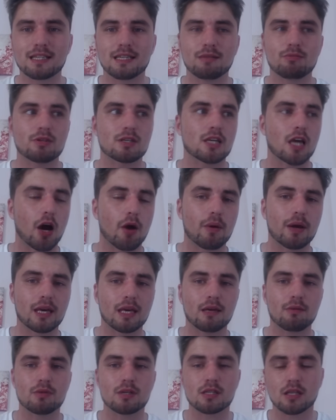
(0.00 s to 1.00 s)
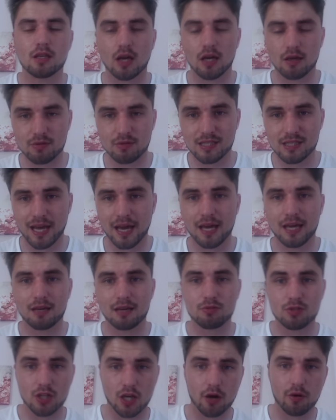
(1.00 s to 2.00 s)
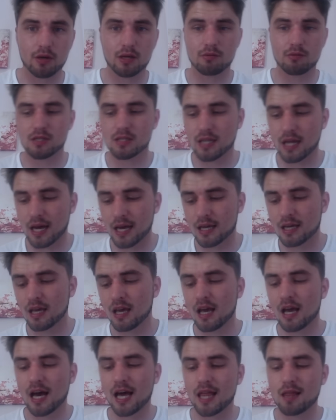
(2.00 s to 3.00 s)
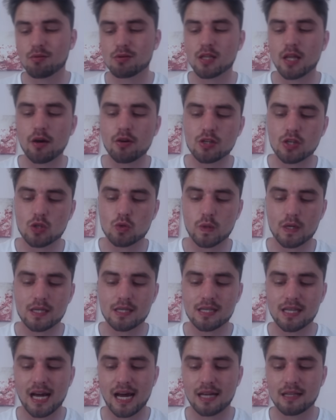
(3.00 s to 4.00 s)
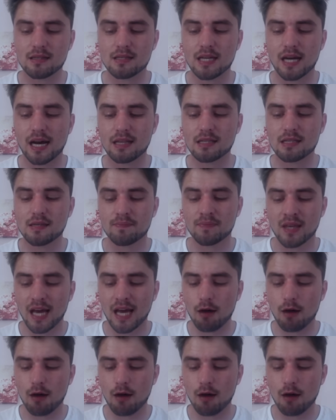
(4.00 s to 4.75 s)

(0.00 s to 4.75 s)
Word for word: He was going, he was he was staying, he was going, he was staying, and there was loads of twists and turns.